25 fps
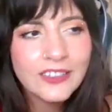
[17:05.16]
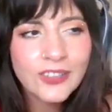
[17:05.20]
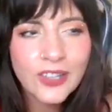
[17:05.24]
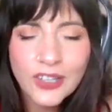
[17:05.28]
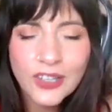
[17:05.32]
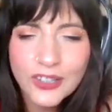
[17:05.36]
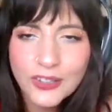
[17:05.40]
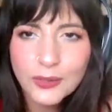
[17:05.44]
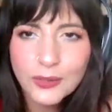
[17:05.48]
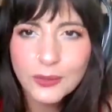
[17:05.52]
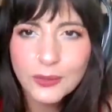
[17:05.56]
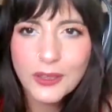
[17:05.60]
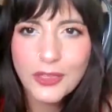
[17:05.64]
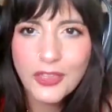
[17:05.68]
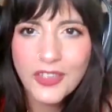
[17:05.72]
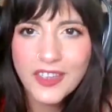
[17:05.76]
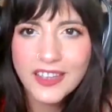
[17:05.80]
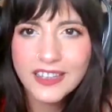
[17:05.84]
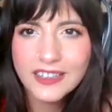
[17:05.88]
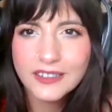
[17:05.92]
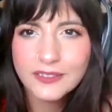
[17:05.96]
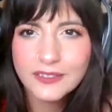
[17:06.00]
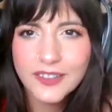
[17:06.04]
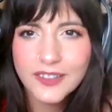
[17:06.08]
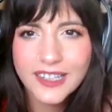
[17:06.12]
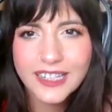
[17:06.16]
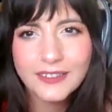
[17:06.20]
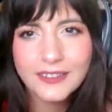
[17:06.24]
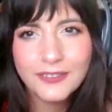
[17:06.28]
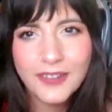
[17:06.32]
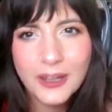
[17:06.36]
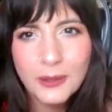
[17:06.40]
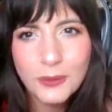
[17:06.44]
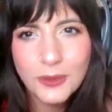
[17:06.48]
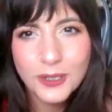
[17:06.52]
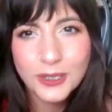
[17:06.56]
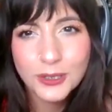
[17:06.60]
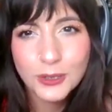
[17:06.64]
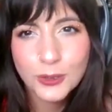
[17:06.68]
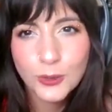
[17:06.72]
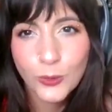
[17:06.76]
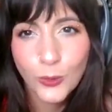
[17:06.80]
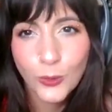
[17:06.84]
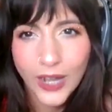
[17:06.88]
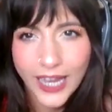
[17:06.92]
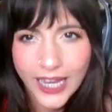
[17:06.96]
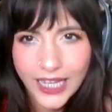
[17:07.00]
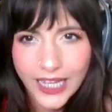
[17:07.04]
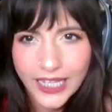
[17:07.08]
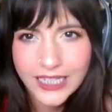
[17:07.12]
also a thing of like, if I want
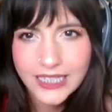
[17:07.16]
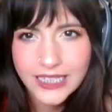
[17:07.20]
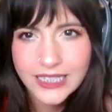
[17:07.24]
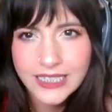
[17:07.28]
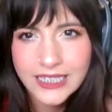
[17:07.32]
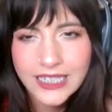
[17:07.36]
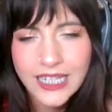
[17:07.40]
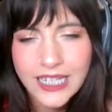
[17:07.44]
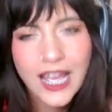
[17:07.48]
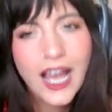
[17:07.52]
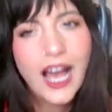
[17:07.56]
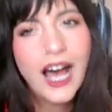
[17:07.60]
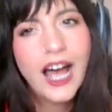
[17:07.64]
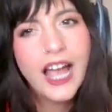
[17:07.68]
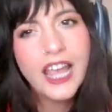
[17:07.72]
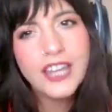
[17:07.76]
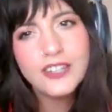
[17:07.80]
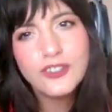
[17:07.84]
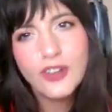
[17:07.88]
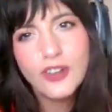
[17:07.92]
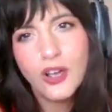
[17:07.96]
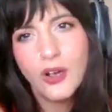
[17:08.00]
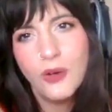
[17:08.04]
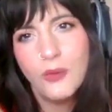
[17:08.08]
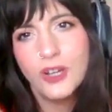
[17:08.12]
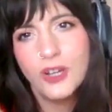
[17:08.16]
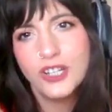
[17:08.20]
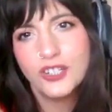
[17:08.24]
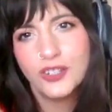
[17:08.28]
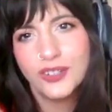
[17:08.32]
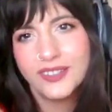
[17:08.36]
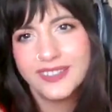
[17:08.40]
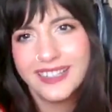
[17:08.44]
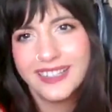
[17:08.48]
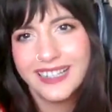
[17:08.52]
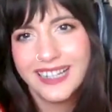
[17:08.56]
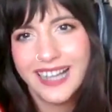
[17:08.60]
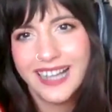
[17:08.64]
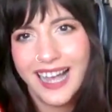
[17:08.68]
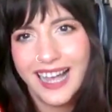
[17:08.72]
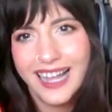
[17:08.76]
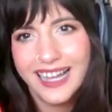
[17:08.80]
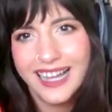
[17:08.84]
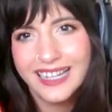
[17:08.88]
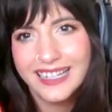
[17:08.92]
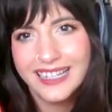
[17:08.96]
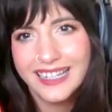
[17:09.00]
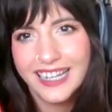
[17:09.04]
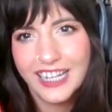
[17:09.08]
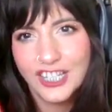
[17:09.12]
grand, I don't want just a
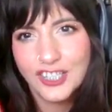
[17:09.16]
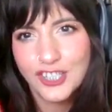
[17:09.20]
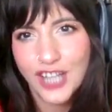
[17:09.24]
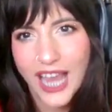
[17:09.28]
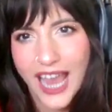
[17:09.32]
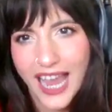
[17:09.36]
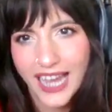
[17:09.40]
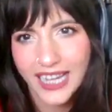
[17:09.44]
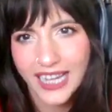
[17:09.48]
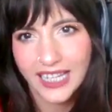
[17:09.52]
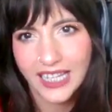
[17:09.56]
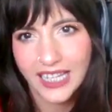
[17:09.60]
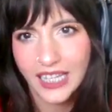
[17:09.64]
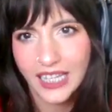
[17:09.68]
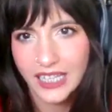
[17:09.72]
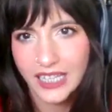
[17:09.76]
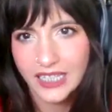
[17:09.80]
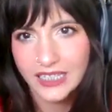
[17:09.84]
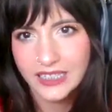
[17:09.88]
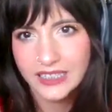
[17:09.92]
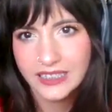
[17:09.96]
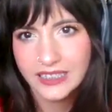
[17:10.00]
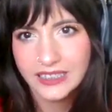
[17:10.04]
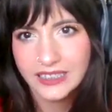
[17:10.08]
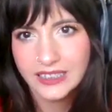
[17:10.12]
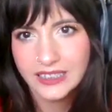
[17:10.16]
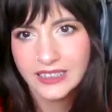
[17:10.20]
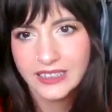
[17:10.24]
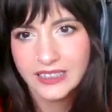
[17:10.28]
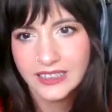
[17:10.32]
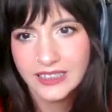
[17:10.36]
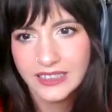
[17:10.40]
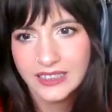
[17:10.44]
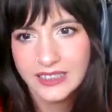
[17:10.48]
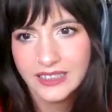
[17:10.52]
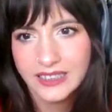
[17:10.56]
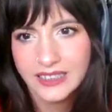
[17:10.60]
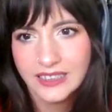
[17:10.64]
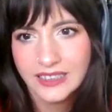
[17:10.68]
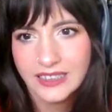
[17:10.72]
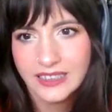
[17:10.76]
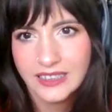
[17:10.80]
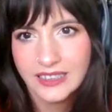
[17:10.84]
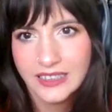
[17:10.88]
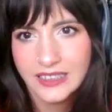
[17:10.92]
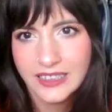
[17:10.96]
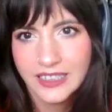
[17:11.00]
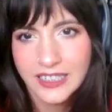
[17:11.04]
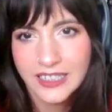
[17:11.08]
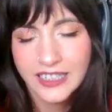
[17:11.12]
guy in a jacket.
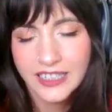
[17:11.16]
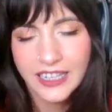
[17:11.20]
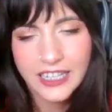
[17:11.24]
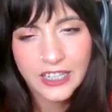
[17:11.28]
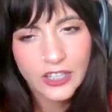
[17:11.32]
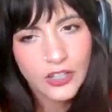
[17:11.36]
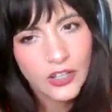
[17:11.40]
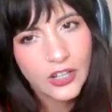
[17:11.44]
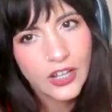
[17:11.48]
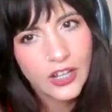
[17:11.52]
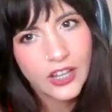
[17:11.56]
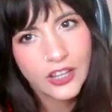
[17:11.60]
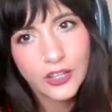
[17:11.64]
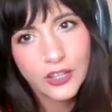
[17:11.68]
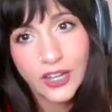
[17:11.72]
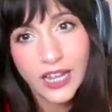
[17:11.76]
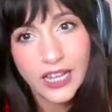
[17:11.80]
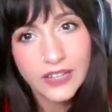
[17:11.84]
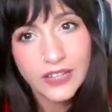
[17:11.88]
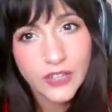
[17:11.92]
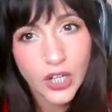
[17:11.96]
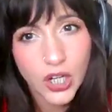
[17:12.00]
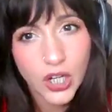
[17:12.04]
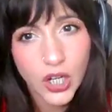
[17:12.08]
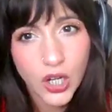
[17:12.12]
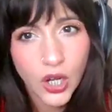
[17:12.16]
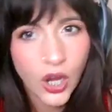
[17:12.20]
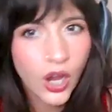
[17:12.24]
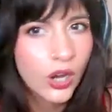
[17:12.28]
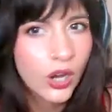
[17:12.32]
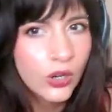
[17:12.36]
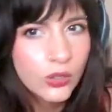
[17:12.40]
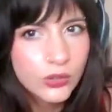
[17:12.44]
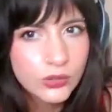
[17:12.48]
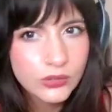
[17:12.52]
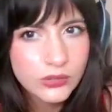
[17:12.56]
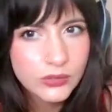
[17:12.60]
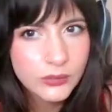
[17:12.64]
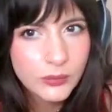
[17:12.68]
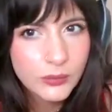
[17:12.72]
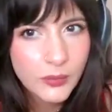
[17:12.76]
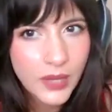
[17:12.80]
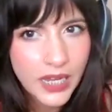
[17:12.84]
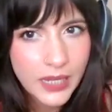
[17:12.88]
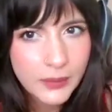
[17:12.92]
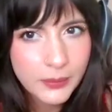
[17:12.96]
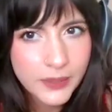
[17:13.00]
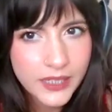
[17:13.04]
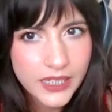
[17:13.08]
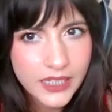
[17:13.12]
Like, could I have a coat
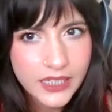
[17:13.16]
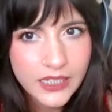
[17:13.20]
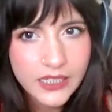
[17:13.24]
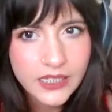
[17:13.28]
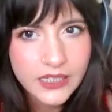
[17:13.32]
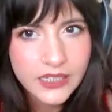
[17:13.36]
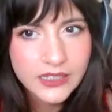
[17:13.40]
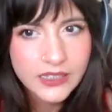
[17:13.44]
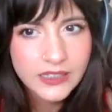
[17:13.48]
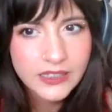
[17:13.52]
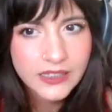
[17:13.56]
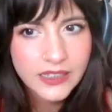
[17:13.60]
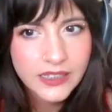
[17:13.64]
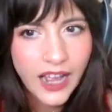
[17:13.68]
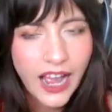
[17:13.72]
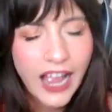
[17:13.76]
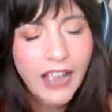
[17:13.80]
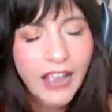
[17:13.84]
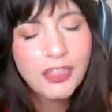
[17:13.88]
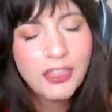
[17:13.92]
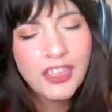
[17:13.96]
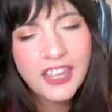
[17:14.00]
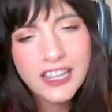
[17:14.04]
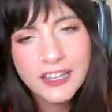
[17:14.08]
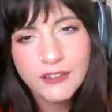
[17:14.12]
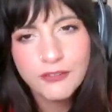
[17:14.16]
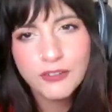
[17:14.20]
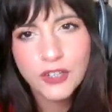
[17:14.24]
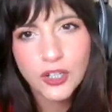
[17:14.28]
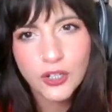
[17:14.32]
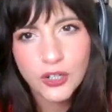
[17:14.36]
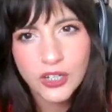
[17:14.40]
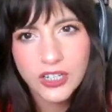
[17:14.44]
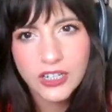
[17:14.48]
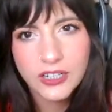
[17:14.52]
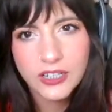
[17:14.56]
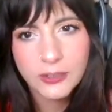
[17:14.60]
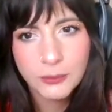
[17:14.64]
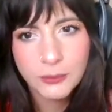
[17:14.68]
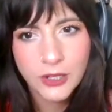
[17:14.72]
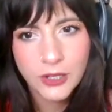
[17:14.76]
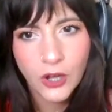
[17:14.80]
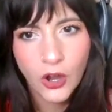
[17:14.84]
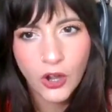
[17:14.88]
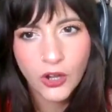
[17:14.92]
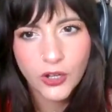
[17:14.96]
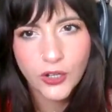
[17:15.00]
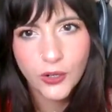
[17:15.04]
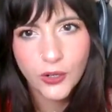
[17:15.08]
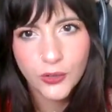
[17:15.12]
maybe? I think if you're gonna
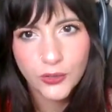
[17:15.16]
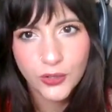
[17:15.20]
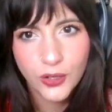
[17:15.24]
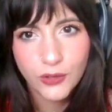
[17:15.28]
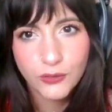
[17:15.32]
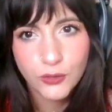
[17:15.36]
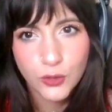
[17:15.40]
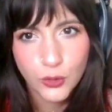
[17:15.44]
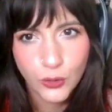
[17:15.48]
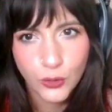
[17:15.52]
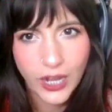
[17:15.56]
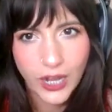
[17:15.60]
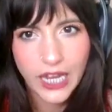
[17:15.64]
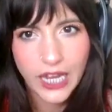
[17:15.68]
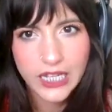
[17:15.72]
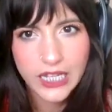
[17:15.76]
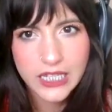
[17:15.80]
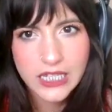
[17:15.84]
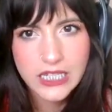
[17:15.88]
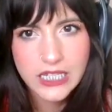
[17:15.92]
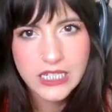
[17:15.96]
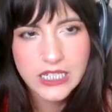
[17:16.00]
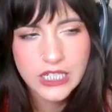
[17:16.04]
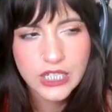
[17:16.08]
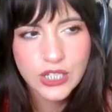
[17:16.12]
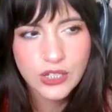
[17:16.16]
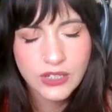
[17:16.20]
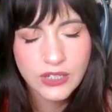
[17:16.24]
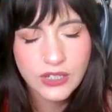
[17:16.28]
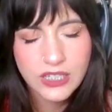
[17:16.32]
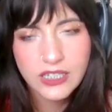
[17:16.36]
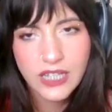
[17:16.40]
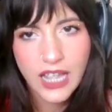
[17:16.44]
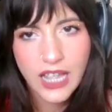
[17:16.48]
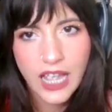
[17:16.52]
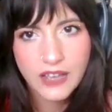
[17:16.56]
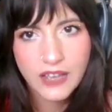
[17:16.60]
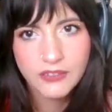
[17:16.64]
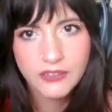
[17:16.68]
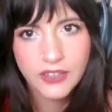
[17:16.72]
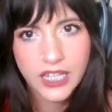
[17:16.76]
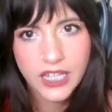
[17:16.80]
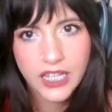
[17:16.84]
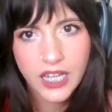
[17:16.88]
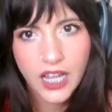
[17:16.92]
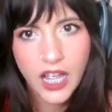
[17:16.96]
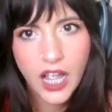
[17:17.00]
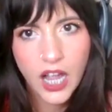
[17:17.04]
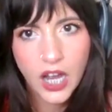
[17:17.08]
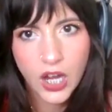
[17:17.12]
call yourself grand, you need to have
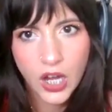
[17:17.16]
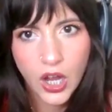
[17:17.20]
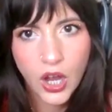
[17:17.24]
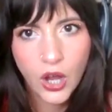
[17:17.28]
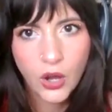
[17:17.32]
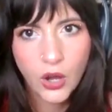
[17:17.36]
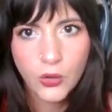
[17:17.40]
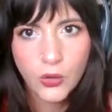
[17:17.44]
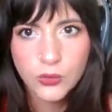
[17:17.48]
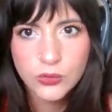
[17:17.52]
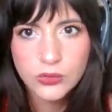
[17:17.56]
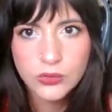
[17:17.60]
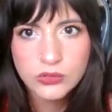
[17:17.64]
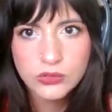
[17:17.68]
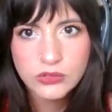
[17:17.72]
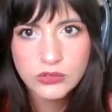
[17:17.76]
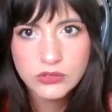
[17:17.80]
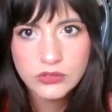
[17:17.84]
like a coat.